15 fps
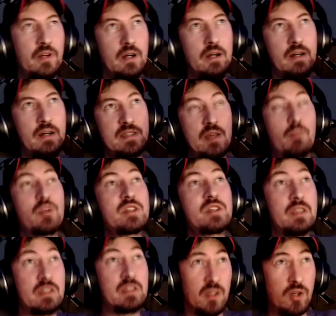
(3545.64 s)

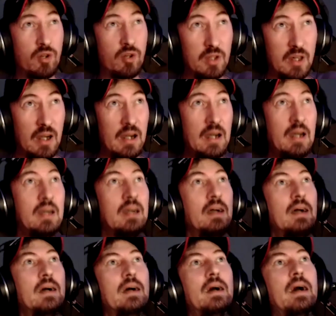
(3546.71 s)
Somerset is a good guy,
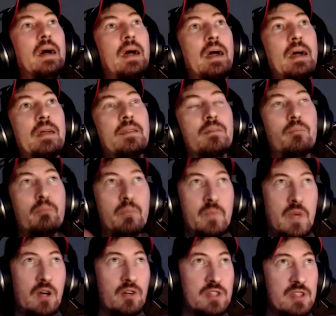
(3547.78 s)
and
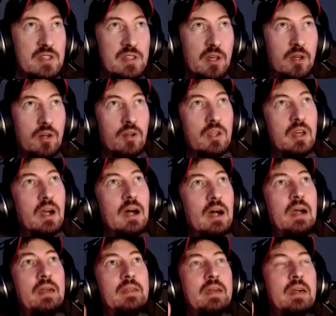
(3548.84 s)
Mills is a good guy,
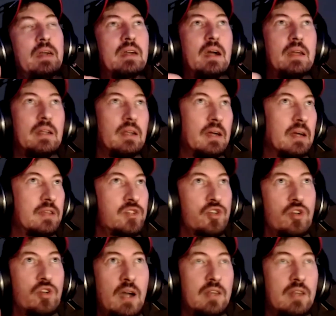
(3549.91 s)
and they kind of like
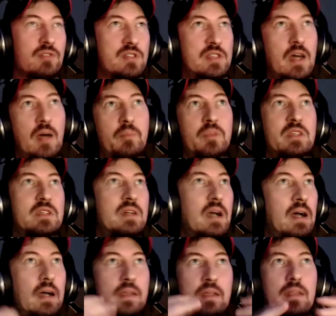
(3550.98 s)
trying to stop this
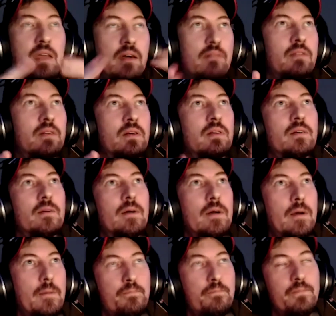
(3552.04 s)
guy. They never.
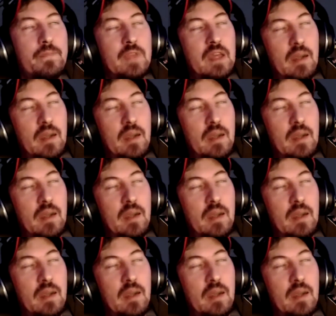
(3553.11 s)
I